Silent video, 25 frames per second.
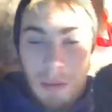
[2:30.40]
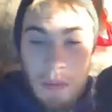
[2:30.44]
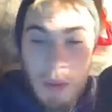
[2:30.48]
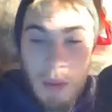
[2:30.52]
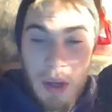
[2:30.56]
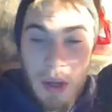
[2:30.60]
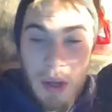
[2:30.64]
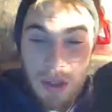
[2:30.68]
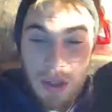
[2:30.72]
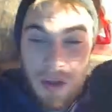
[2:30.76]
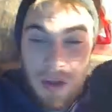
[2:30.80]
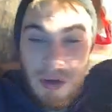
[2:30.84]

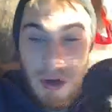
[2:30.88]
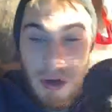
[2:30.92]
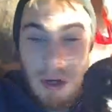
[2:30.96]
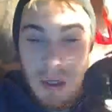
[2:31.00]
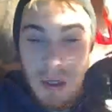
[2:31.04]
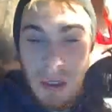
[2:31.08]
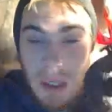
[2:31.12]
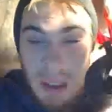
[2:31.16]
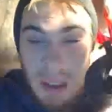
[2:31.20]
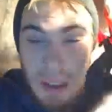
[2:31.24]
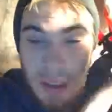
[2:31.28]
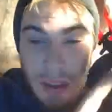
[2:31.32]
my
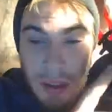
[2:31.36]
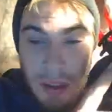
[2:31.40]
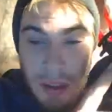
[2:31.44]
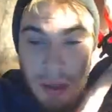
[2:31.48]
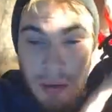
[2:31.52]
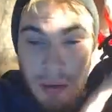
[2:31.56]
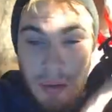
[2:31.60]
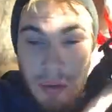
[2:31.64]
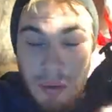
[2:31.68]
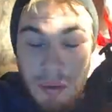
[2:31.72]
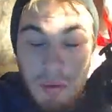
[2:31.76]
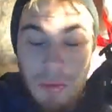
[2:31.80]
truck
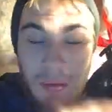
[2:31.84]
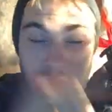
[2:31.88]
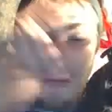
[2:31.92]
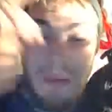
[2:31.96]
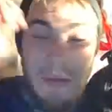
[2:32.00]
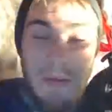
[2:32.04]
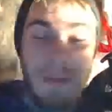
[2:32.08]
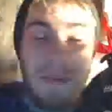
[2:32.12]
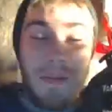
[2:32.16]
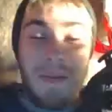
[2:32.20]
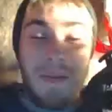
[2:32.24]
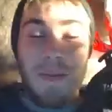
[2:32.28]
into
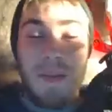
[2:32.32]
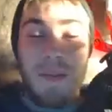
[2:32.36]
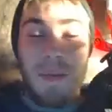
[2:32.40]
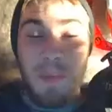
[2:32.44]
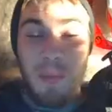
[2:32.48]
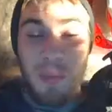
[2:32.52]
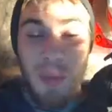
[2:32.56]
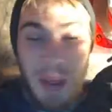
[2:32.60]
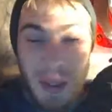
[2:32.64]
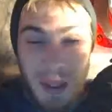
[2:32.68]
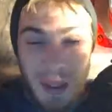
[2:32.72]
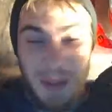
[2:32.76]

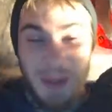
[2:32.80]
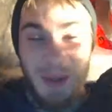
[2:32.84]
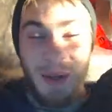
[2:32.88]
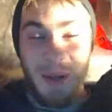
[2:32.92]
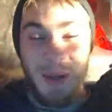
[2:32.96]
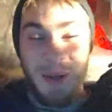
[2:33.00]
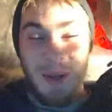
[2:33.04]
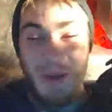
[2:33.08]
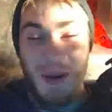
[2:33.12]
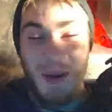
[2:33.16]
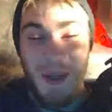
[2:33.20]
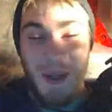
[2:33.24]
play
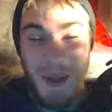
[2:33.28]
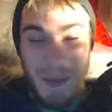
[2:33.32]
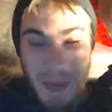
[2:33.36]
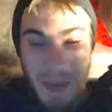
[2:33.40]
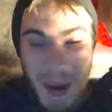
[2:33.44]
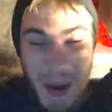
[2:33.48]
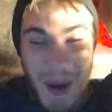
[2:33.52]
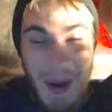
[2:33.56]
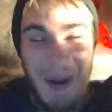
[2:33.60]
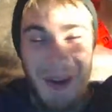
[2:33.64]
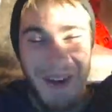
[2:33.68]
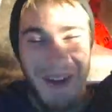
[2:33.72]
structure at the
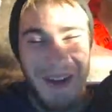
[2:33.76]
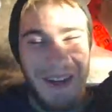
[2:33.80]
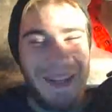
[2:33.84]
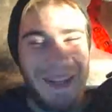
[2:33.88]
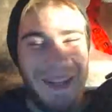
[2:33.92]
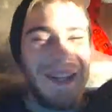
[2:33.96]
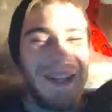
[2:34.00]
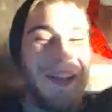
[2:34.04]
park,